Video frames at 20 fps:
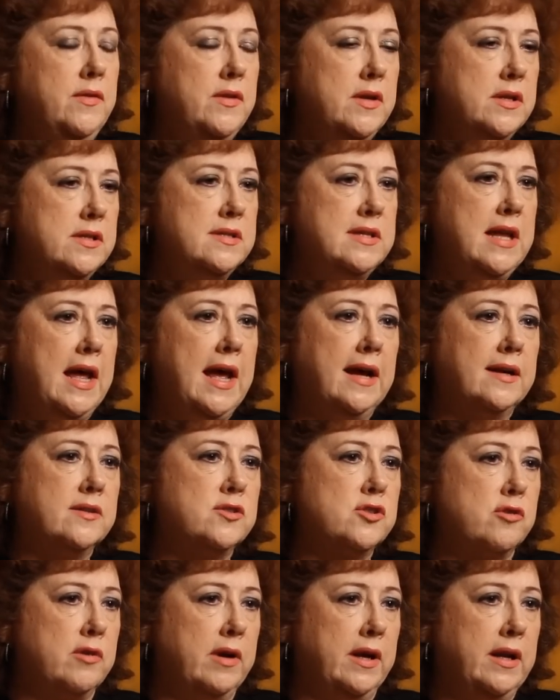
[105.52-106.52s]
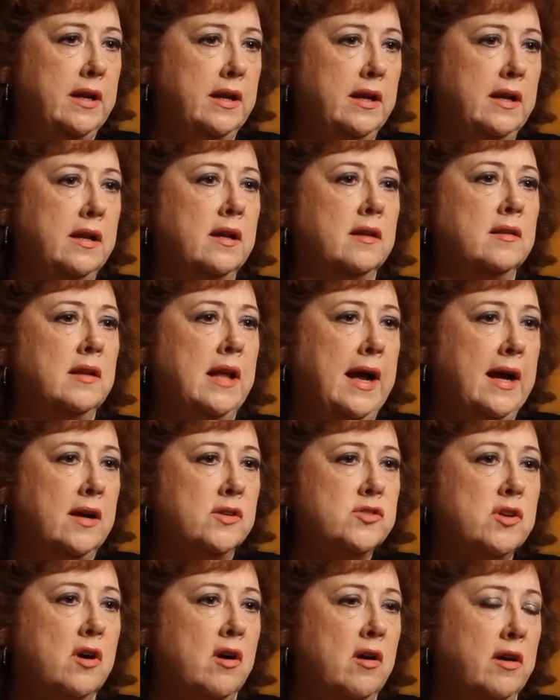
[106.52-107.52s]
This tax credit
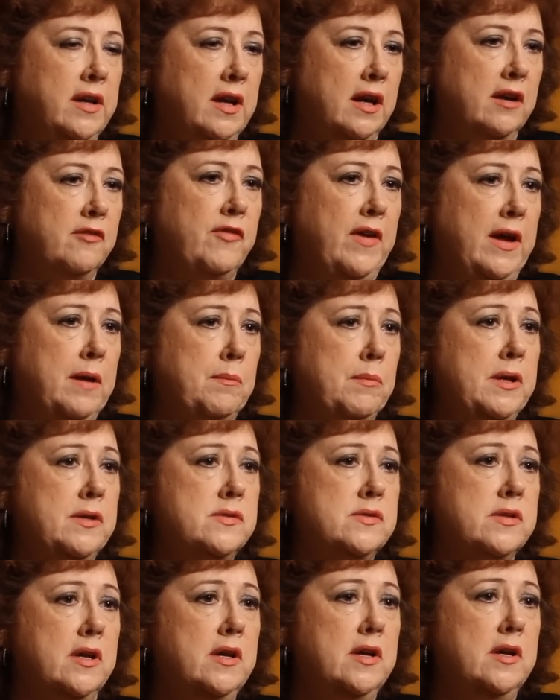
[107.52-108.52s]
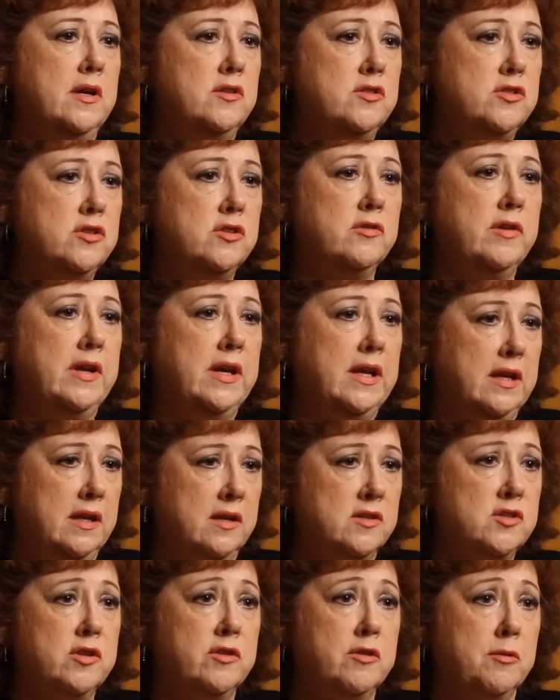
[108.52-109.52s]
allows our young families to get
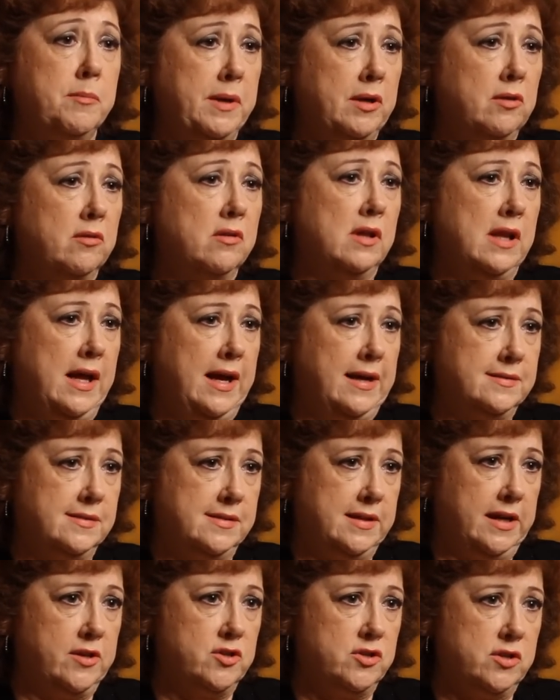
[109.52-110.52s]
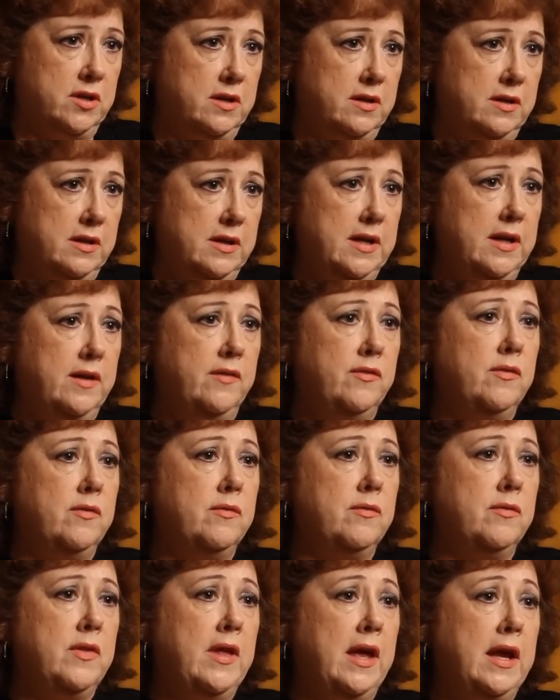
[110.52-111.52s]
into the middle class section.
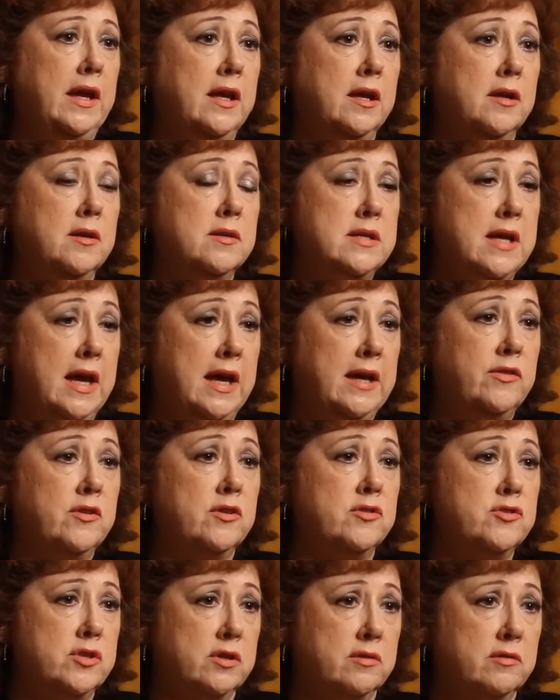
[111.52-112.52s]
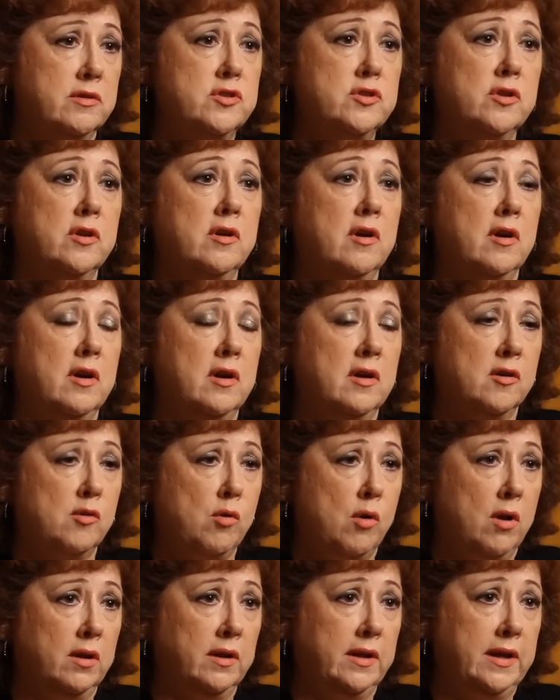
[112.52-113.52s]
They can take their children to a
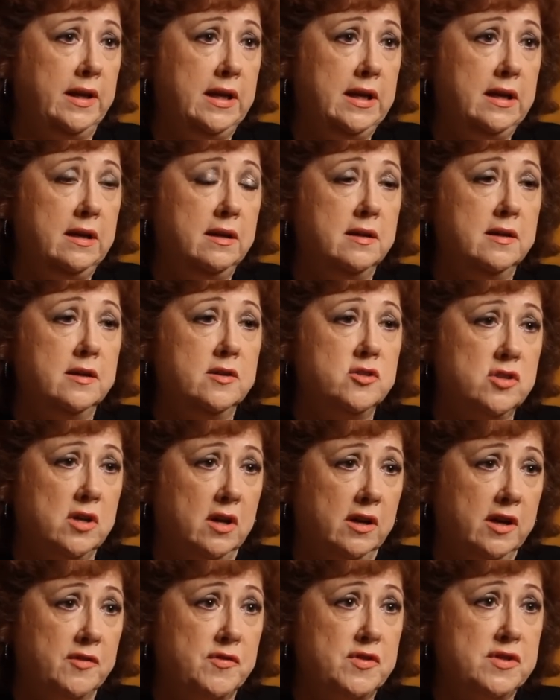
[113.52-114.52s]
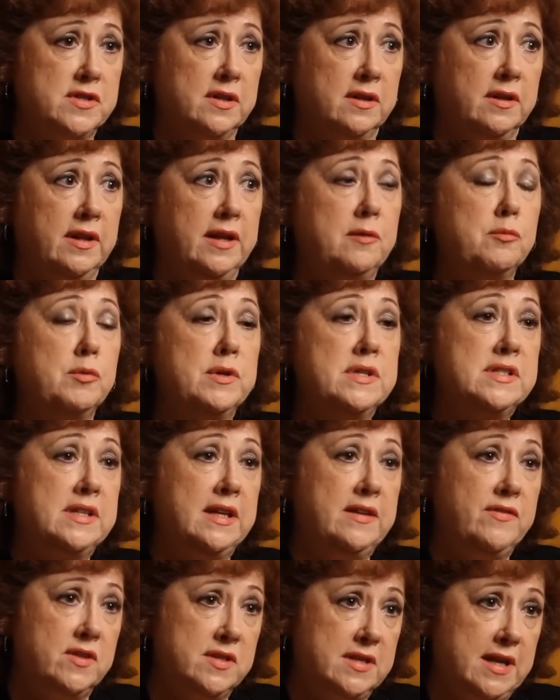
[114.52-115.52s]
quality child care facility,
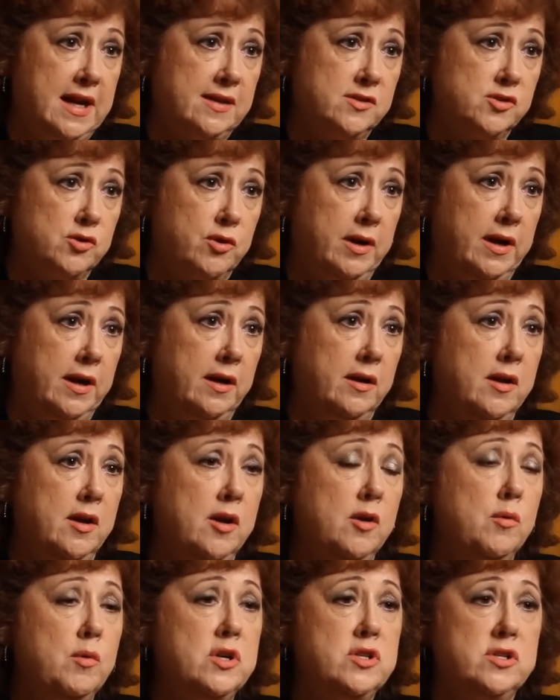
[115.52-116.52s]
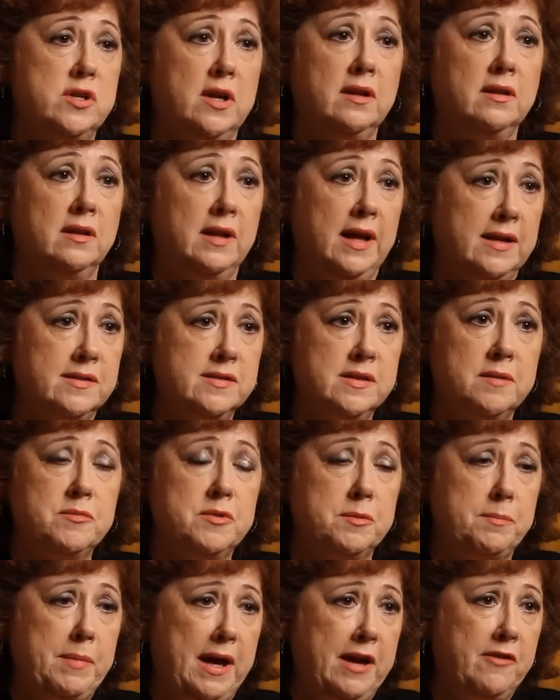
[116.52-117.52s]
receive the tax credit, which allows them
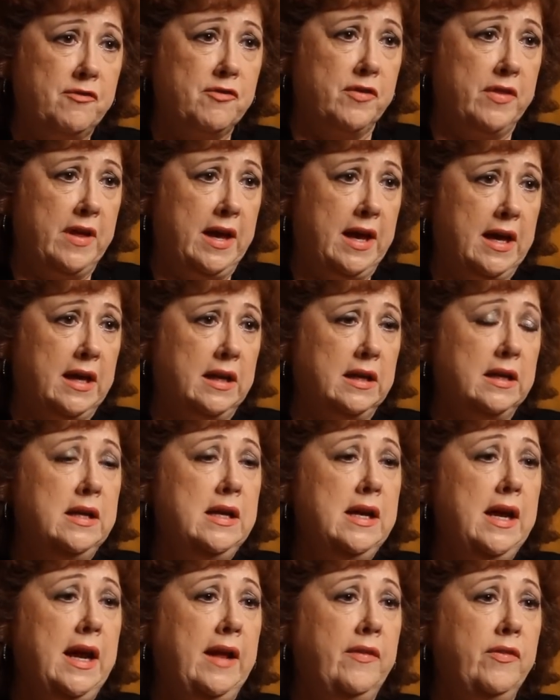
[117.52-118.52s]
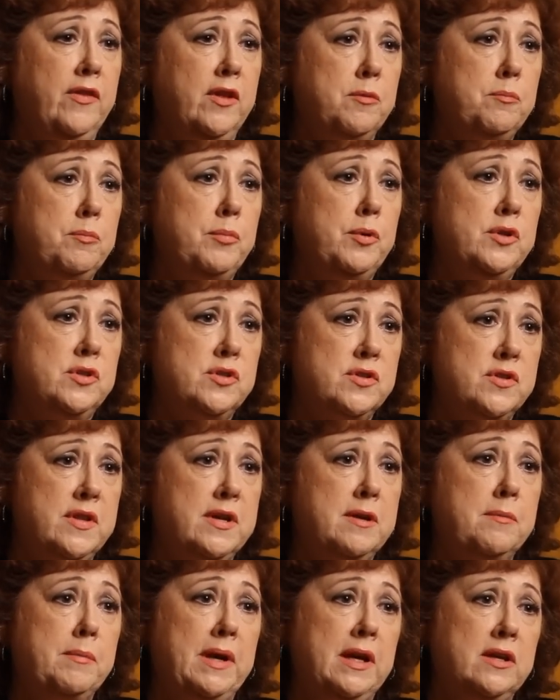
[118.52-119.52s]
to pay for that, and then puts
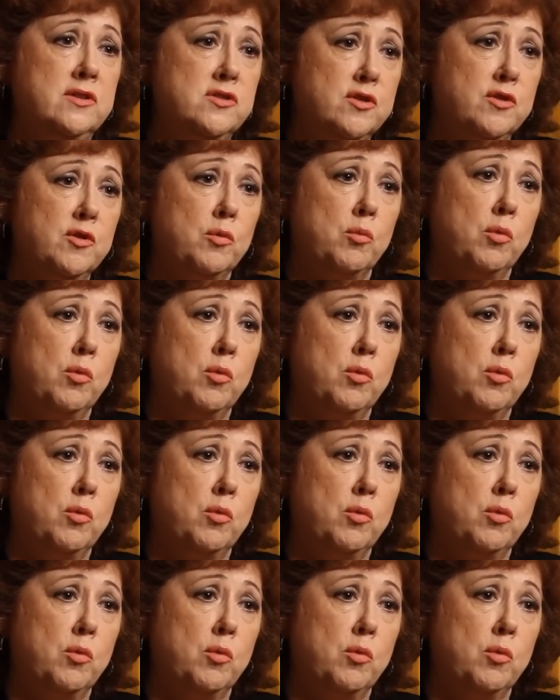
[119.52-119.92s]
them into the